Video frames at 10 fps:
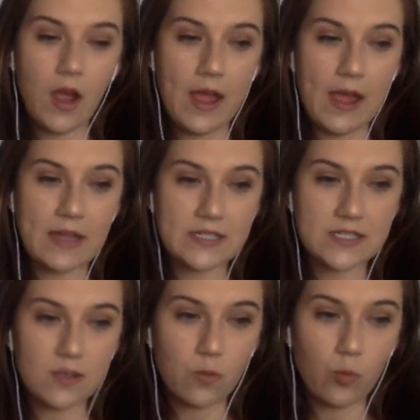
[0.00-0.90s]

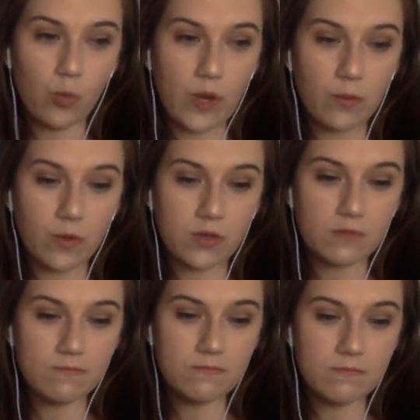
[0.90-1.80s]
And when
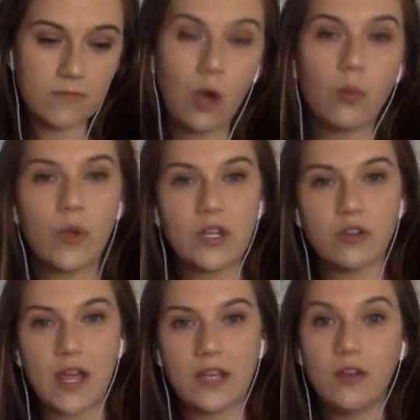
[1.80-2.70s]
you're done,